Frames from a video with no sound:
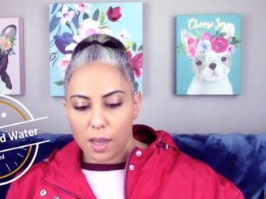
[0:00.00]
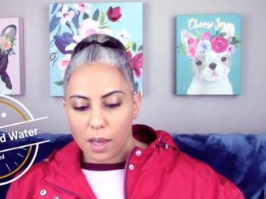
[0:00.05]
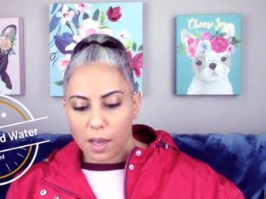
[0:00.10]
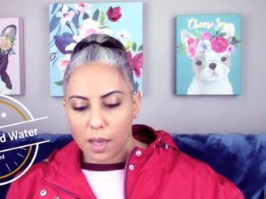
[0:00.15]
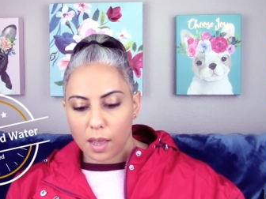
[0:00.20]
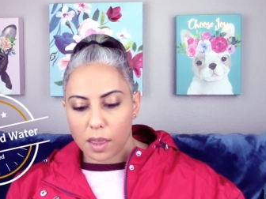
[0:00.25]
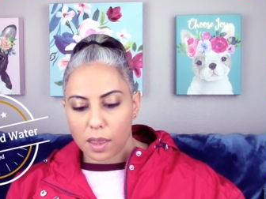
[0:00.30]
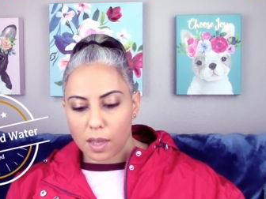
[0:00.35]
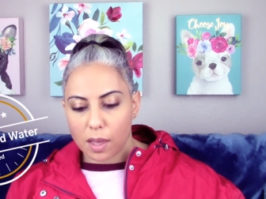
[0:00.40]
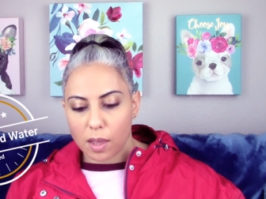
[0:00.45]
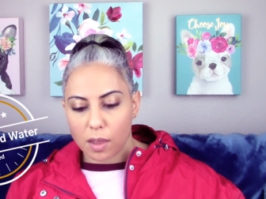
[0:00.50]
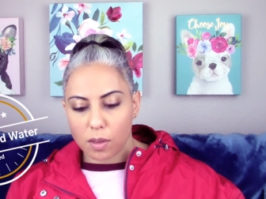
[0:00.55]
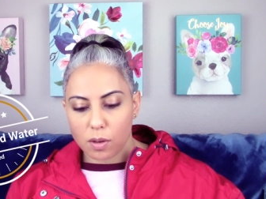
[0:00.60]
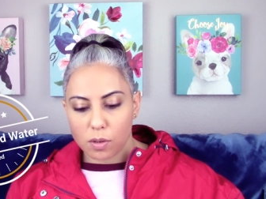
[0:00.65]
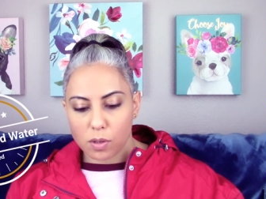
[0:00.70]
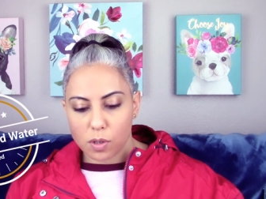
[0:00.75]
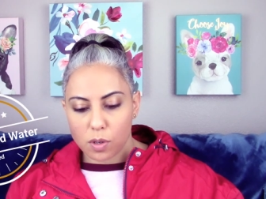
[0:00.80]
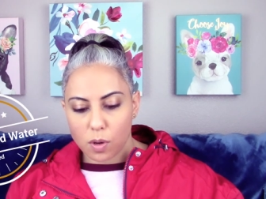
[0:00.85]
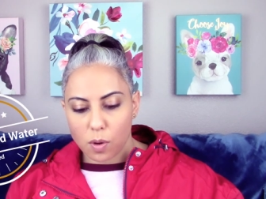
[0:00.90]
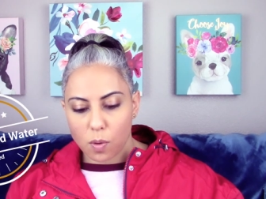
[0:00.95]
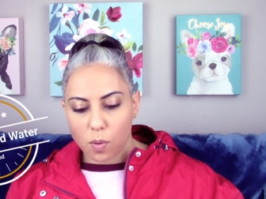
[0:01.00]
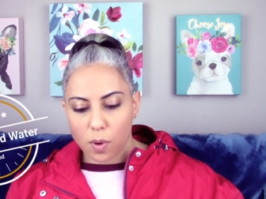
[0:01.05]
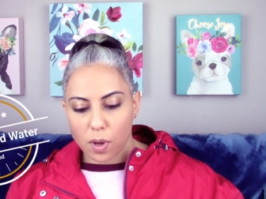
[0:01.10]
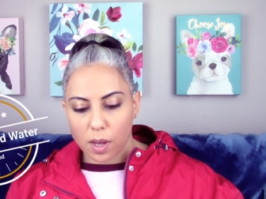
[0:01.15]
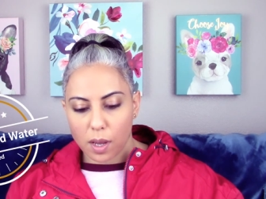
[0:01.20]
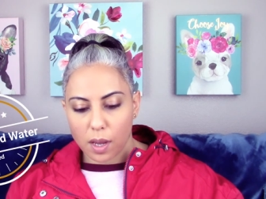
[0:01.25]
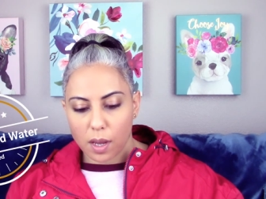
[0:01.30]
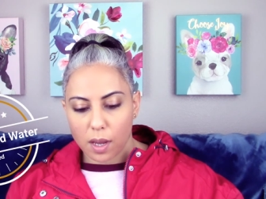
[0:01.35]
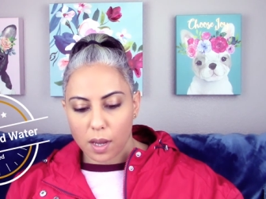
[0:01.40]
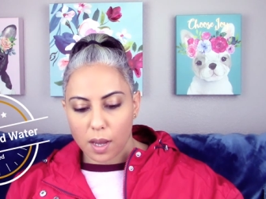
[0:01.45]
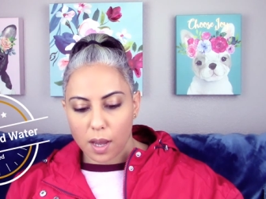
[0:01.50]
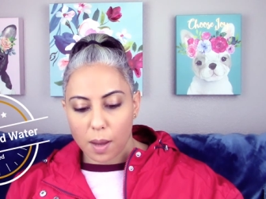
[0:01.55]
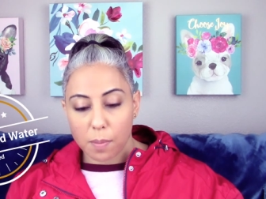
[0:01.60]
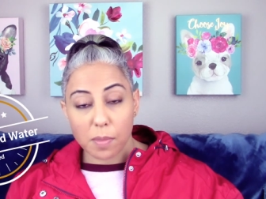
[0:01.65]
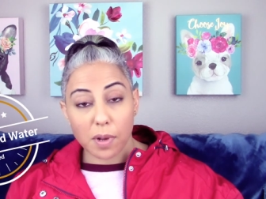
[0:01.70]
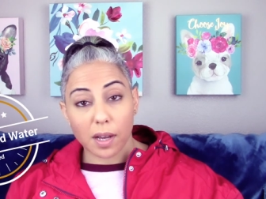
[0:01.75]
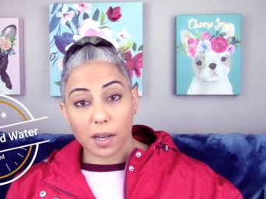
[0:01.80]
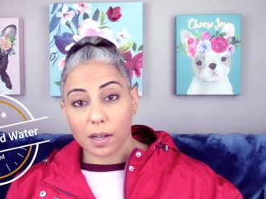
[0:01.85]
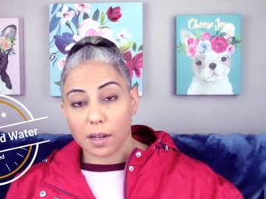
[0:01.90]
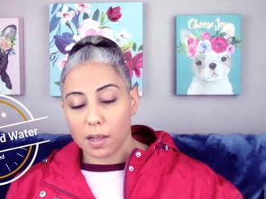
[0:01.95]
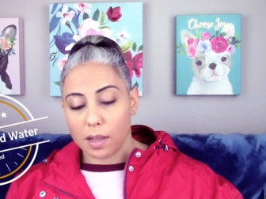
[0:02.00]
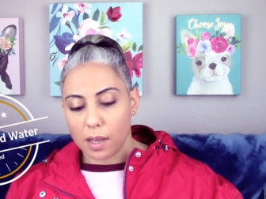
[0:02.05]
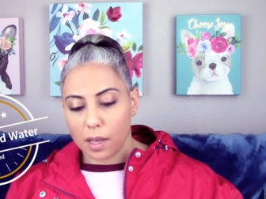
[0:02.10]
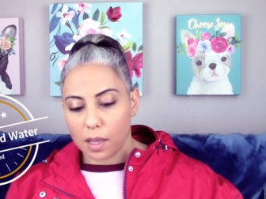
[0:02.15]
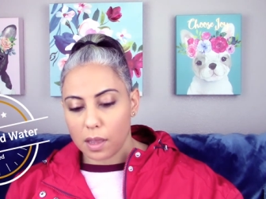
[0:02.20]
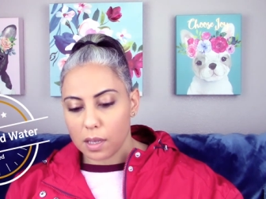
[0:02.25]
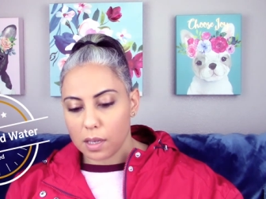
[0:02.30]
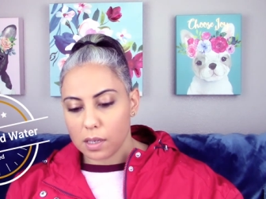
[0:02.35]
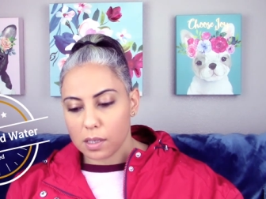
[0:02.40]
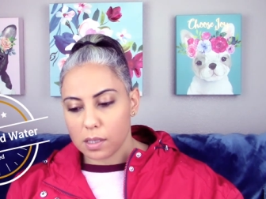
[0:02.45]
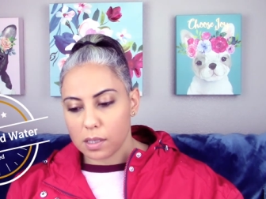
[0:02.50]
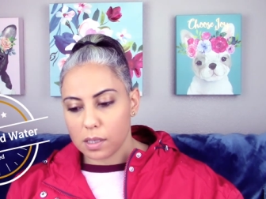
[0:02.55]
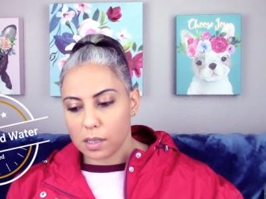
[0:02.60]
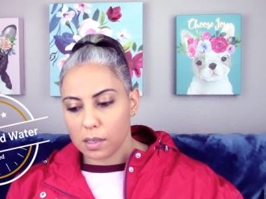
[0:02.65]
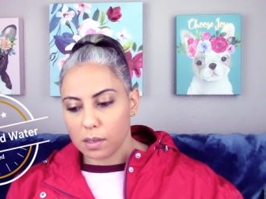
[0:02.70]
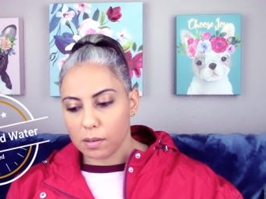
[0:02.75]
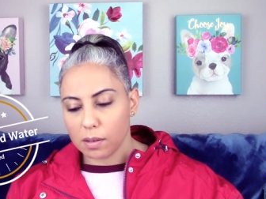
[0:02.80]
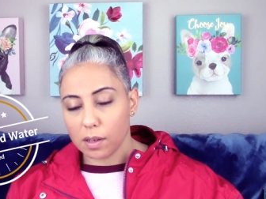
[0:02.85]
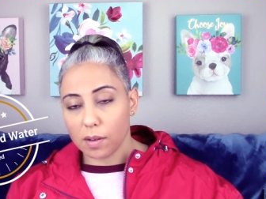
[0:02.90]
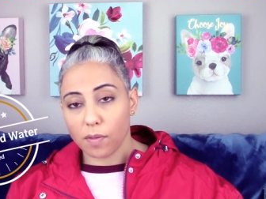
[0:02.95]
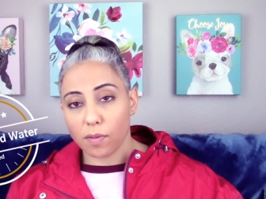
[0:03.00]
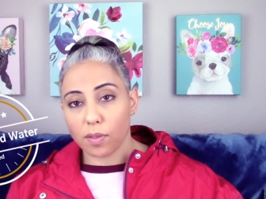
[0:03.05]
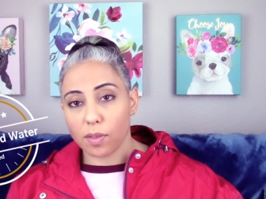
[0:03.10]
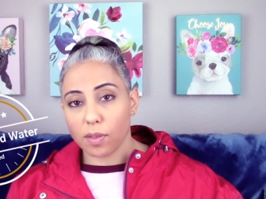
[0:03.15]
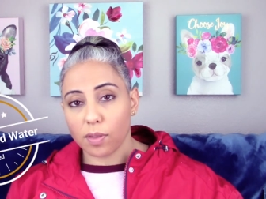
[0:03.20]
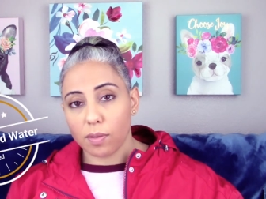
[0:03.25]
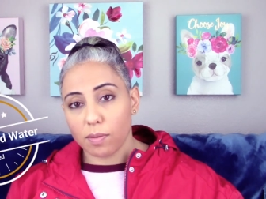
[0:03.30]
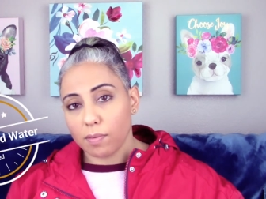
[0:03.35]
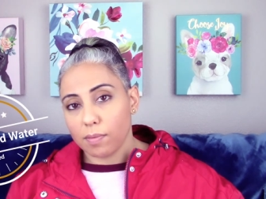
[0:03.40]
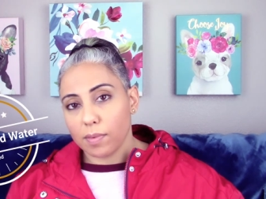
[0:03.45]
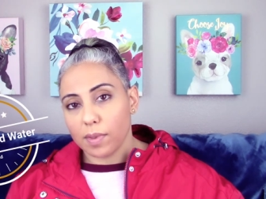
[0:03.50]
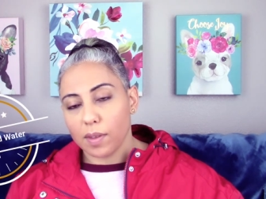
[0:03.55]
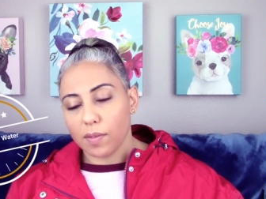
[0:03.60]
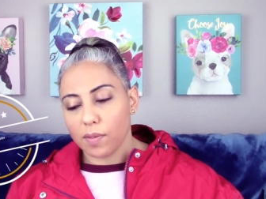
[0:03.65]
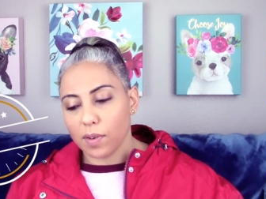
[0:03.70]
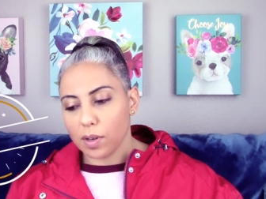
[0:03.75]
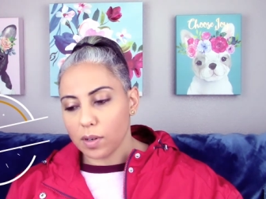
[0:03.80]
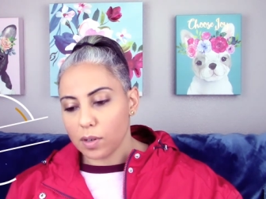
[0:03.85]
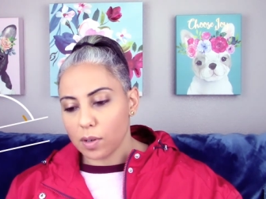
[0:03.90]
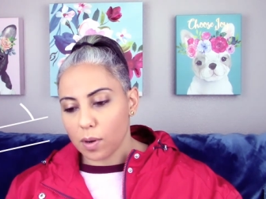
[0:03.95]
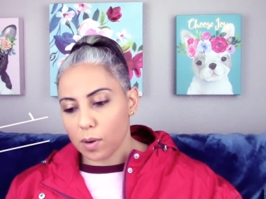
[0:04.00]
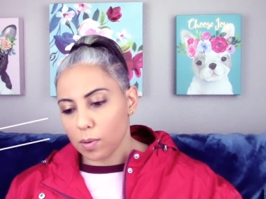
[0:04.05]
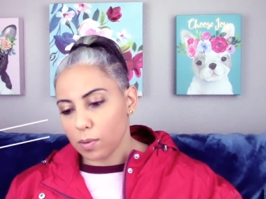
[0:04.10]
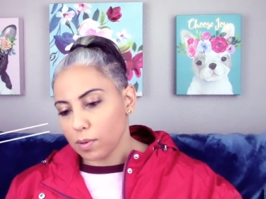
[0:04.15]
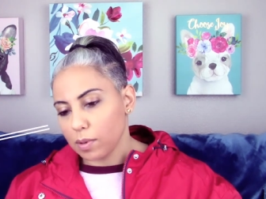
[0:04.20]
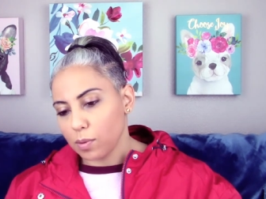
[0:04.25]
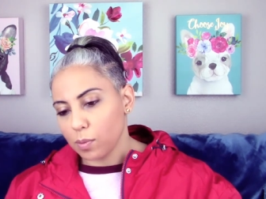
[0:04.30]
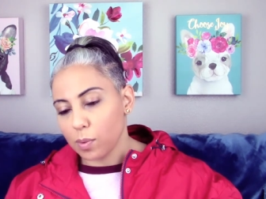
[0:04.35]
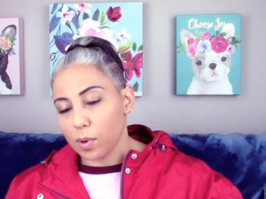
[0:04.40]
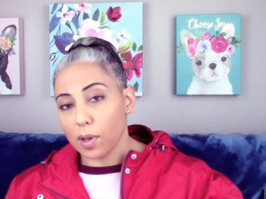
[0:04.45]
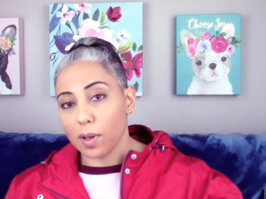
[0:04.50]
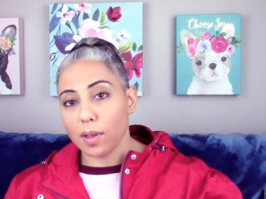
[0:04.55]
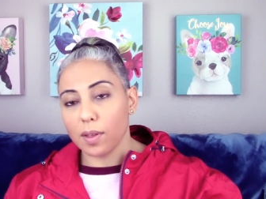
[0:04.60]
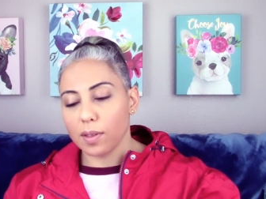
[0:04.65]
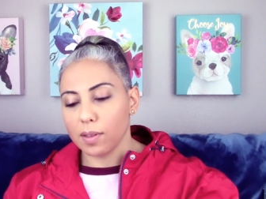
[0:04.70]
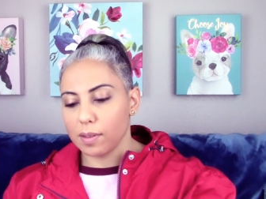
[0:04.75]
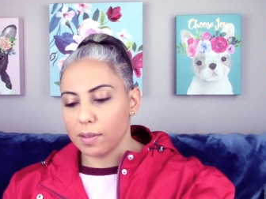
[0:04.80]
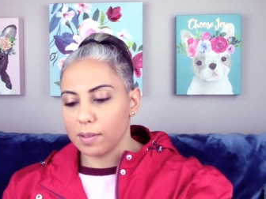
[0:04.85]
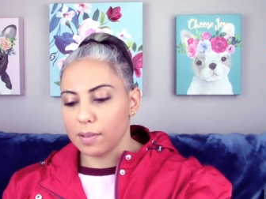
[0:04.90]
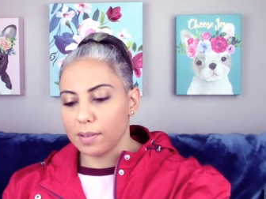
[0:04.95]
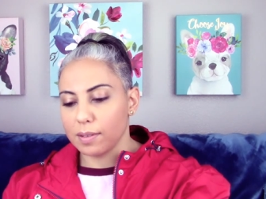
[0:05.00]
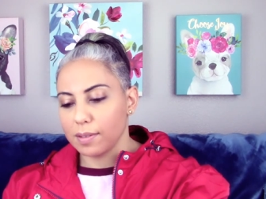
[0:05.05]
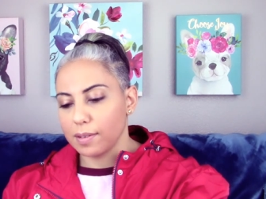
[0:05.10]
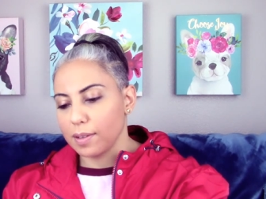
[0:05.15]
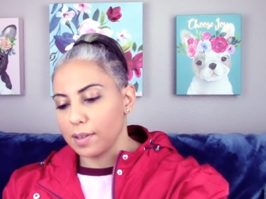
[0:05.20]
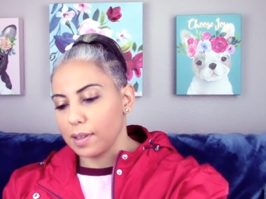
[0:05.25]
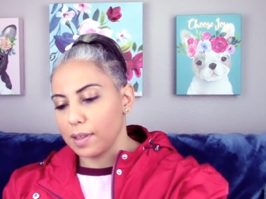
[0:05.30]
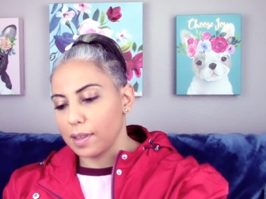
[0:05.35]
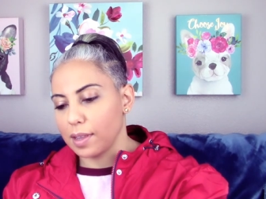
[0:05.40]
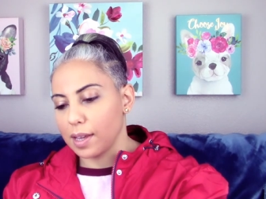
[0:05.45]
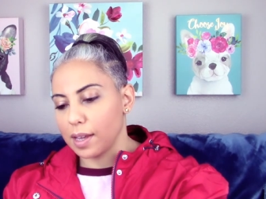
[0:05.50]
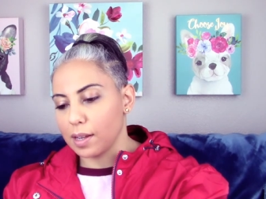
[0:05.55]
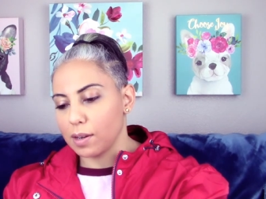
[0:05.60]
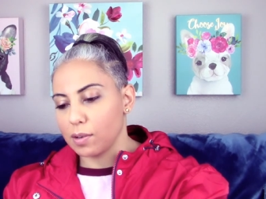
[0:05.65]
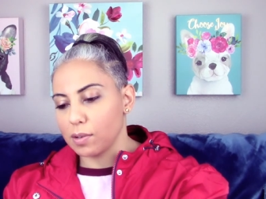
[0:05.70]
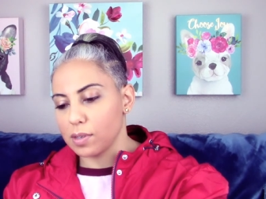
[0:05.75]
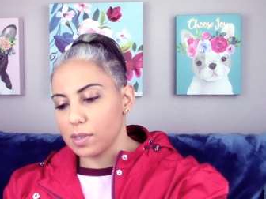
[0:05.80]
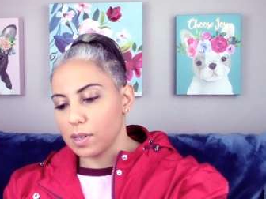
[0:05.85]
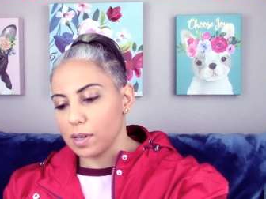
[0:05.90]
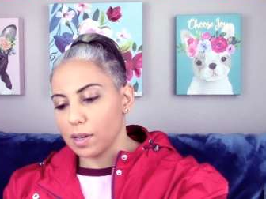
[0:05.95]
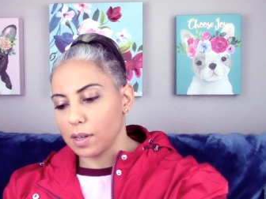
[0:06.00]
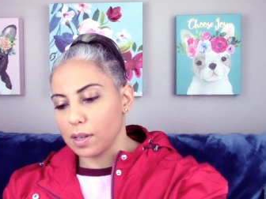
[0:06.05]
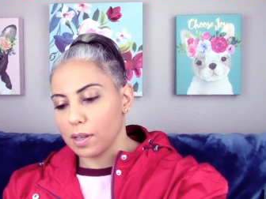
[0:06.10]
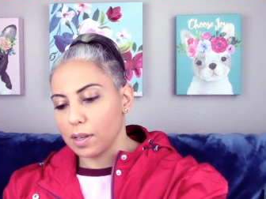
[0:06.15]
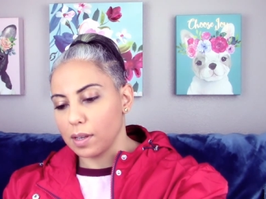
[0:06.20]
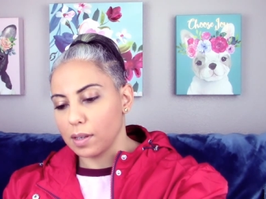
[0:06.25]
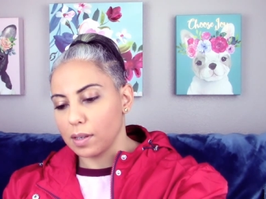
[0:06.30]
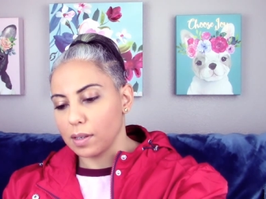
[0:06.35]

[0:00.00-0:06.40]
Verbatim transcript: I thought there's no way I'm not gonna like this, and if, if I don't, well, that'll suck.